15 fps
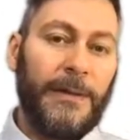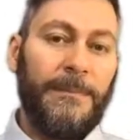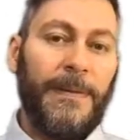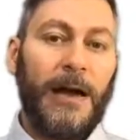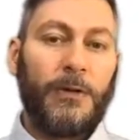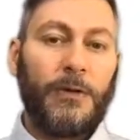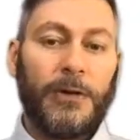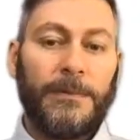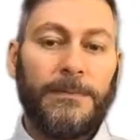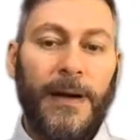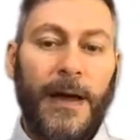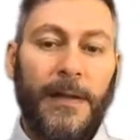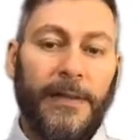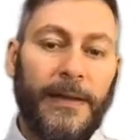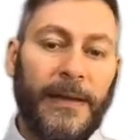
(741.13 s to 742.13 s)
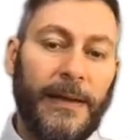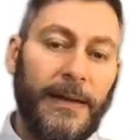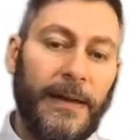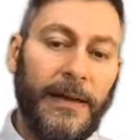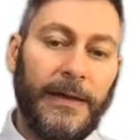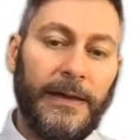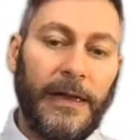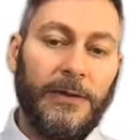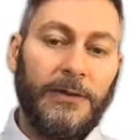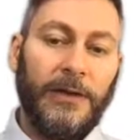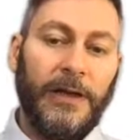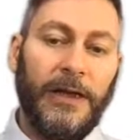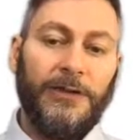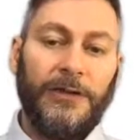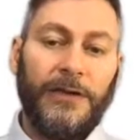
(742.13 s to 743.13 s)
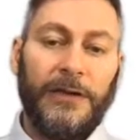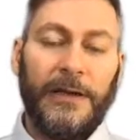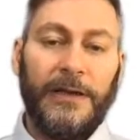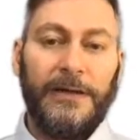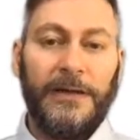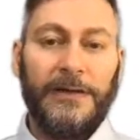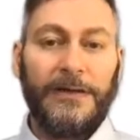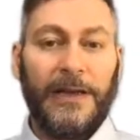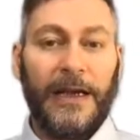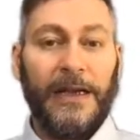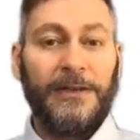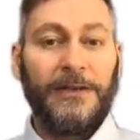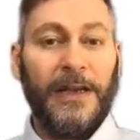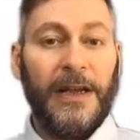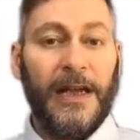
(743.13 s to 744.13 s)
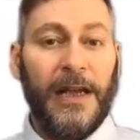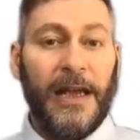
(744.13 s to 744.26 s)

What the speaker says: The backward path calculation, in this case,